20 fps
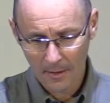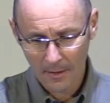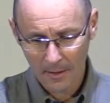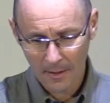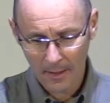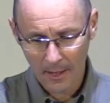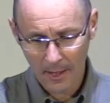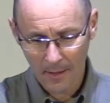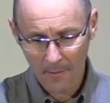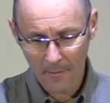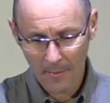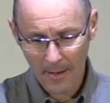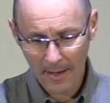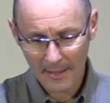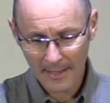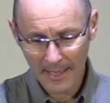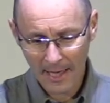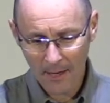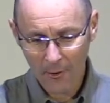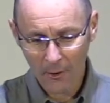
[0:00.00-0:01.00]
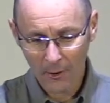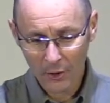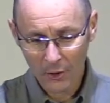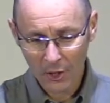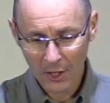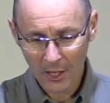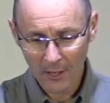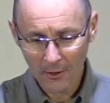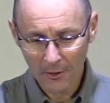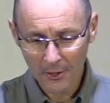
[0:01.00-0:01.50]
It's how God
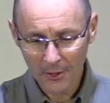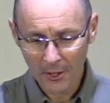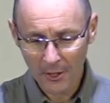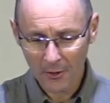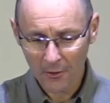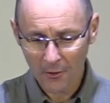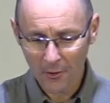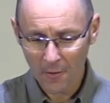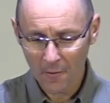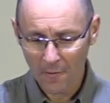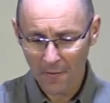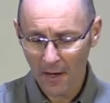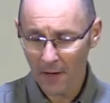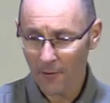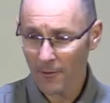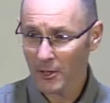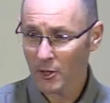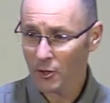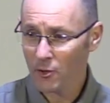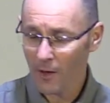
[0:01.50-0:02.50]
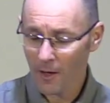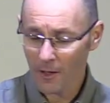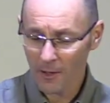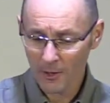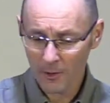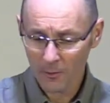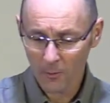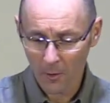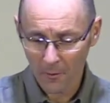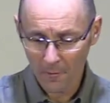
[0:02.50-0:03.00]
shields us through the fiery
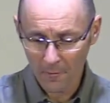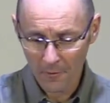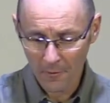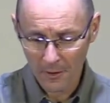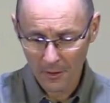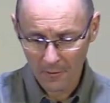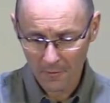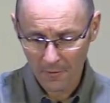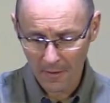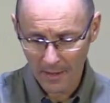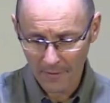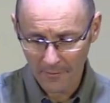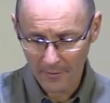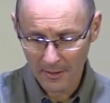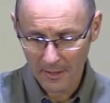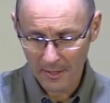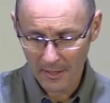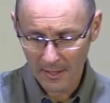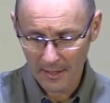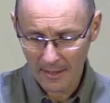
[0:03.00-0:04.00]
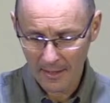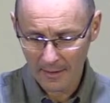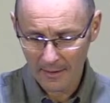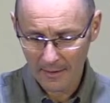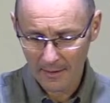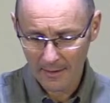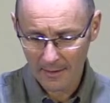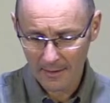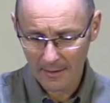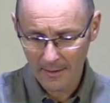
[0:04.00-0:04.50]
trials, 1 verse 5 and
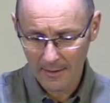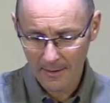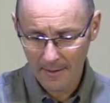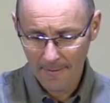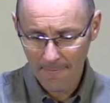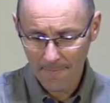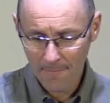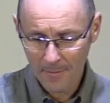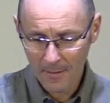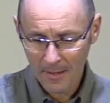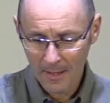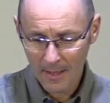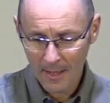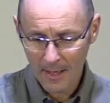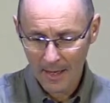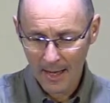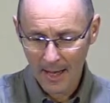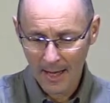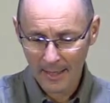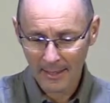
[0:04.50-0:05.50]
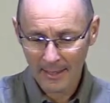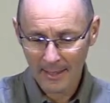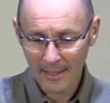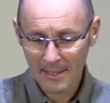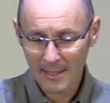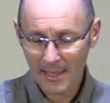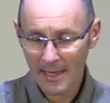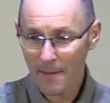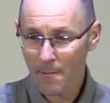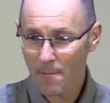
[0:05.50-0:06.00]
6. And it
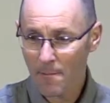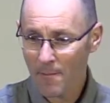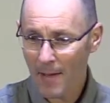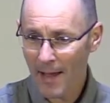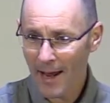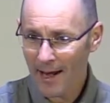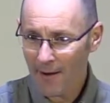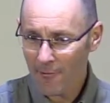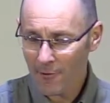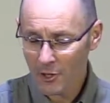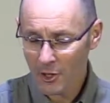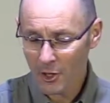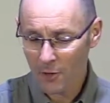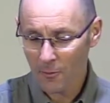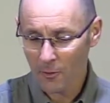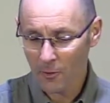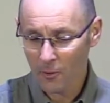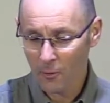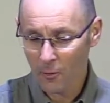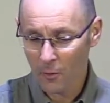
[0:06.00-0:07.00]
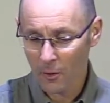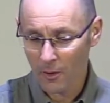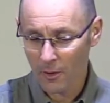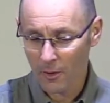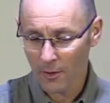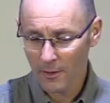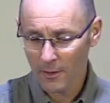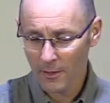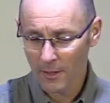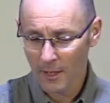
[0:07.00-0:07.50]
is the imperishable
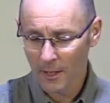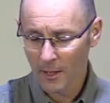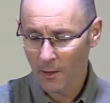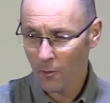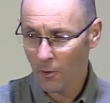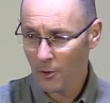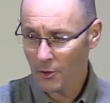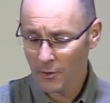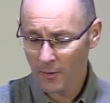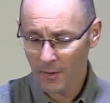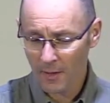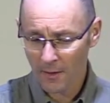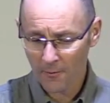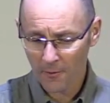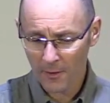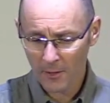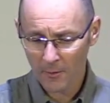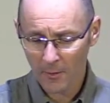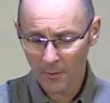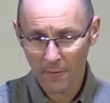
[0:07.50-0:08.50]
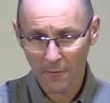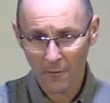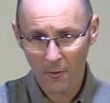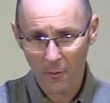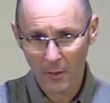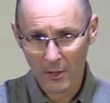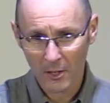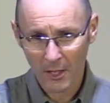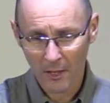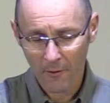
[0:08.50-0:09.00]
word, 1:23-24,
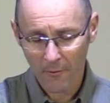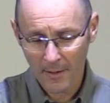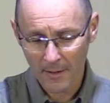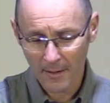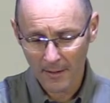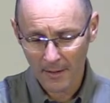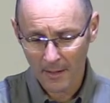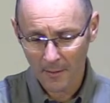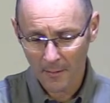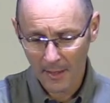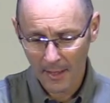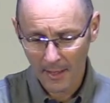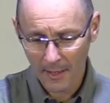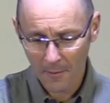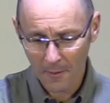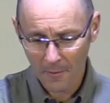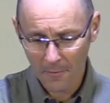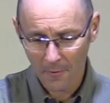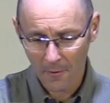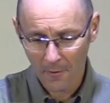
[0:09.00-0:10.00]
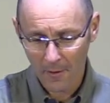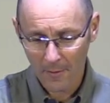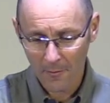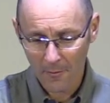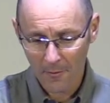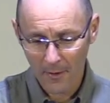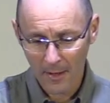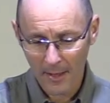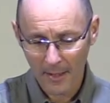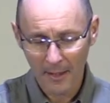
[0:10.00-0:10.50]
which I read at the beginning before I
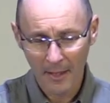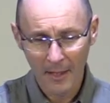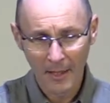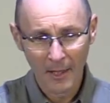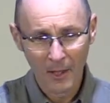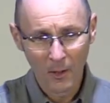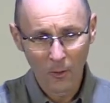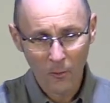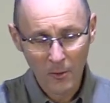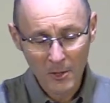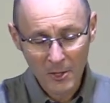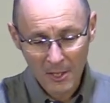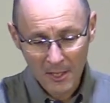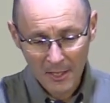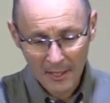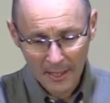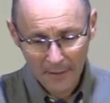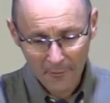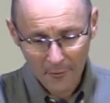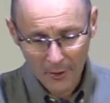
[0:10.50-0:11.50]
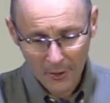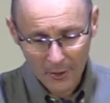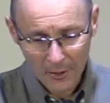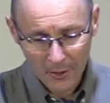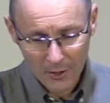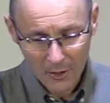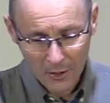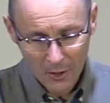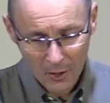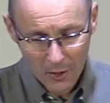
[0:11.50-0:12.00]
prayed, which has given
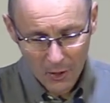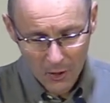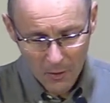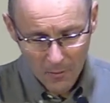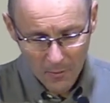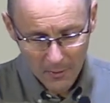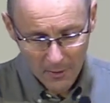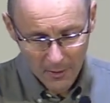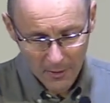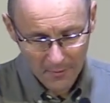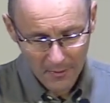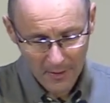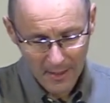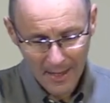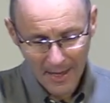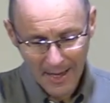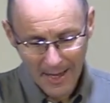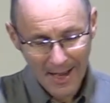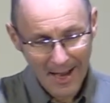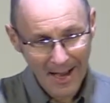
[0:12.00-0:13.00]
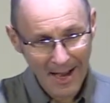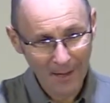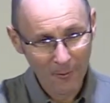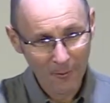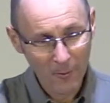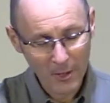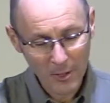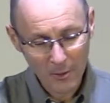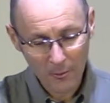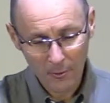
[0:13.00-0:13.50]
us new birth
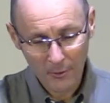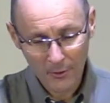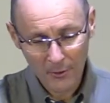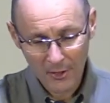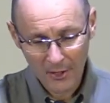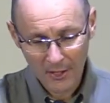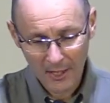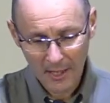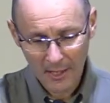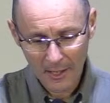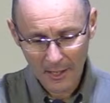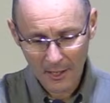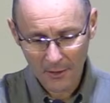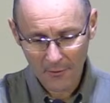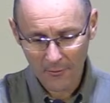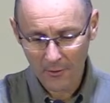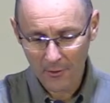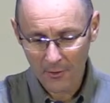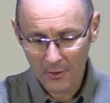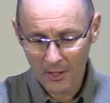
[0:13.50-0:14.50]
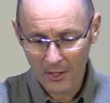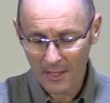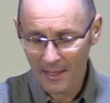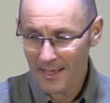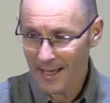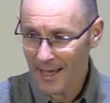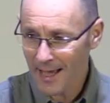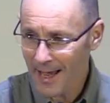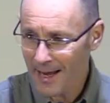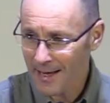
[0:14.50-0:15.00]
and which will see us through to
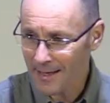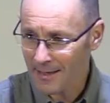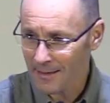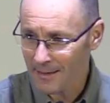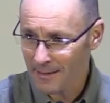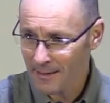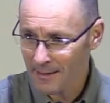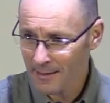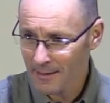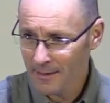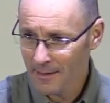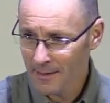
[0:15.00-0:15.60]
the end.